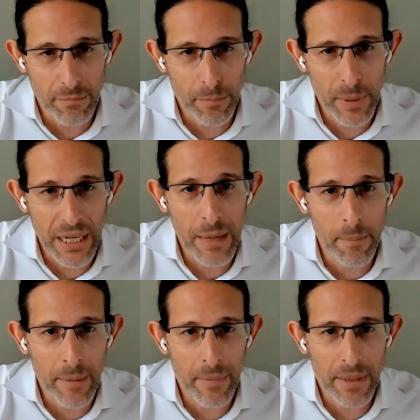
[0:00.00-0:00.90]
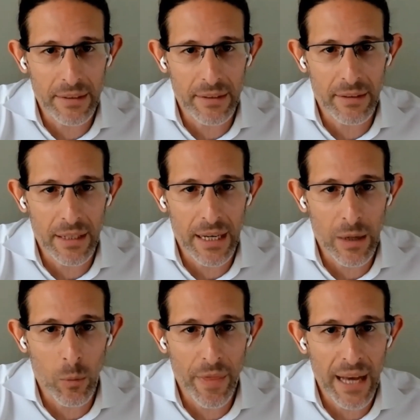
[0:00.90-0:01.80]
been implemented
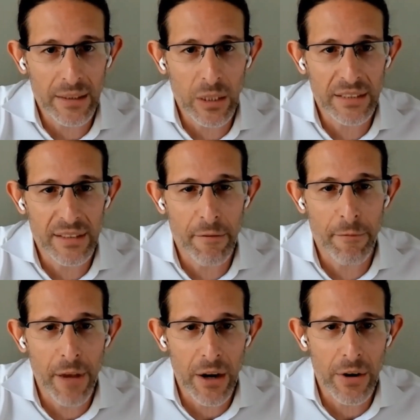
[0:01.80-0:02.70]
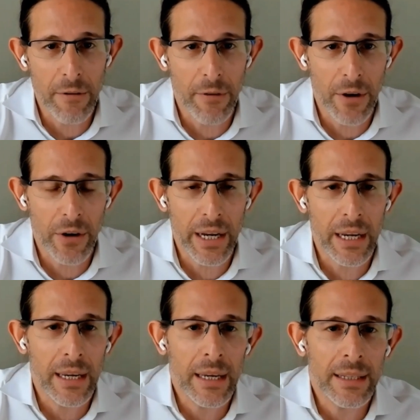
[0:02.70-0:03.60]
with that is a
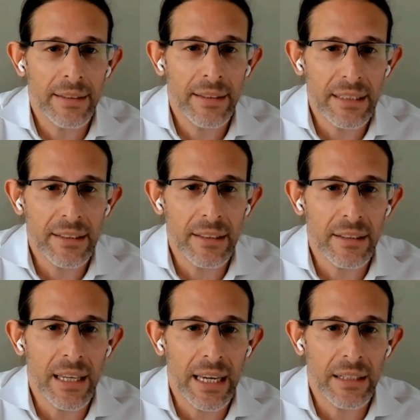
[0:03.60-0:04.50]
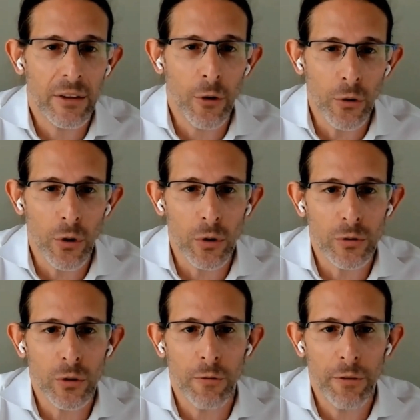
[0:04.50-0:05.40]
very detailed and thorough
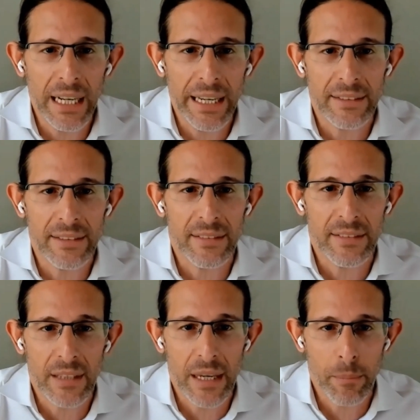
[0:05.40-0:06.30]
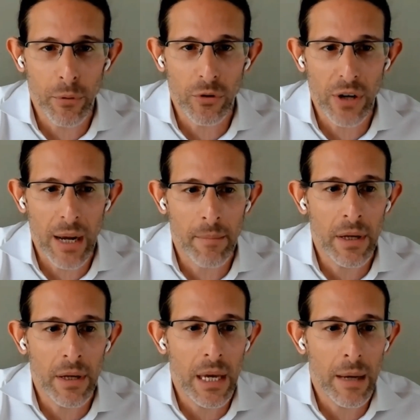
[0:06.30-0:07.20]
surveillance program
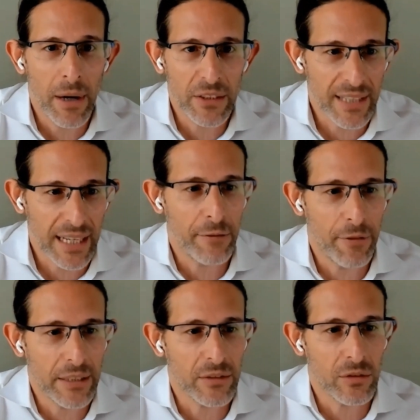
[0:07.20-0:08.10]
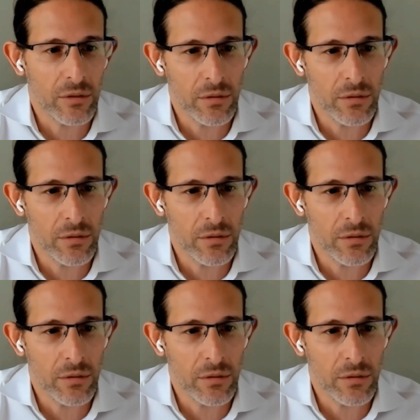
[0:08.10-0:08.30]
about side effects.